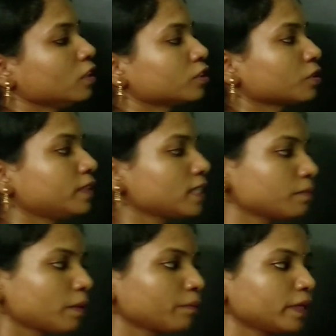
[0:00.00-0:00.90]
So this
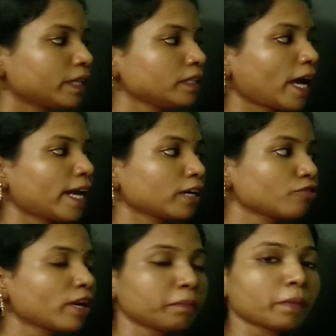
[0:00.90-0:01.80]
membrane,
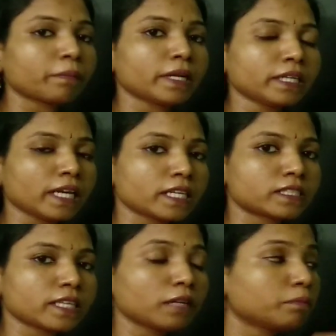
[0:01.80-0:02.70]
arachnoid membrane,
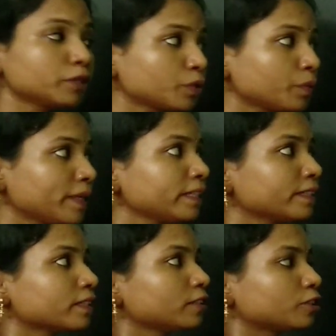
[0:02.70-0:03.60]
is in
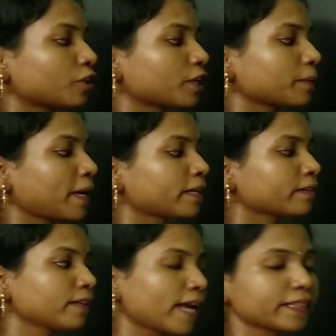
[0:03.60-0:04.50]
between the dura
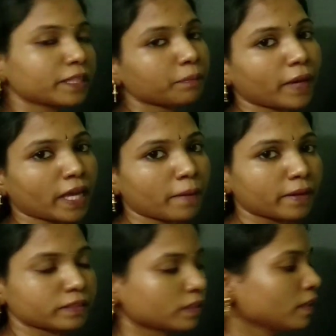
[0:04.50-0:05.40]
mater and the pia
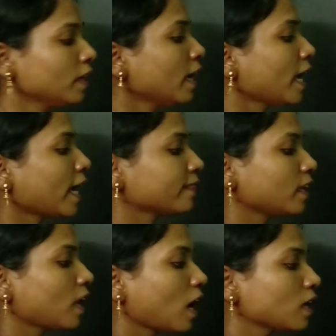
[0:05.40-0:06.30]
mater. And
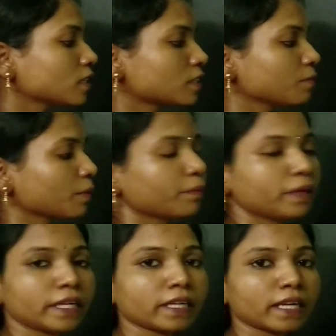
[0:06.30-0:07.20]
the last
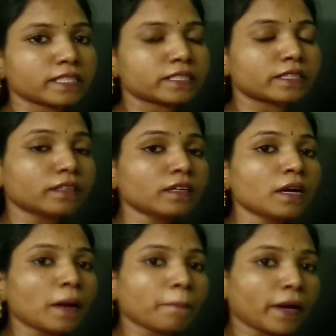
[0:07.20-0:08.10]
membrane is the
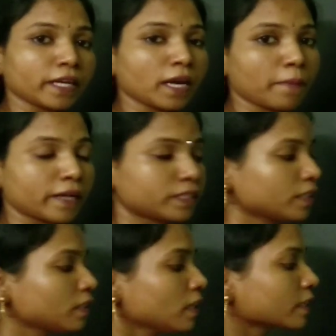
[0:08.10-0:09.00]
pia mater.